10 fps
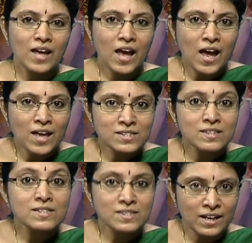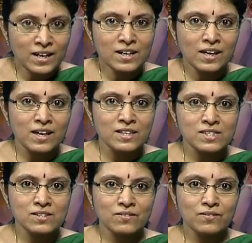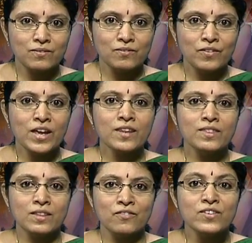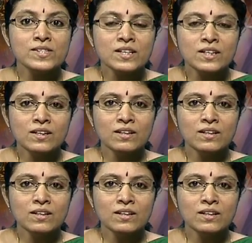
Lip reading: as in the second case, where the physical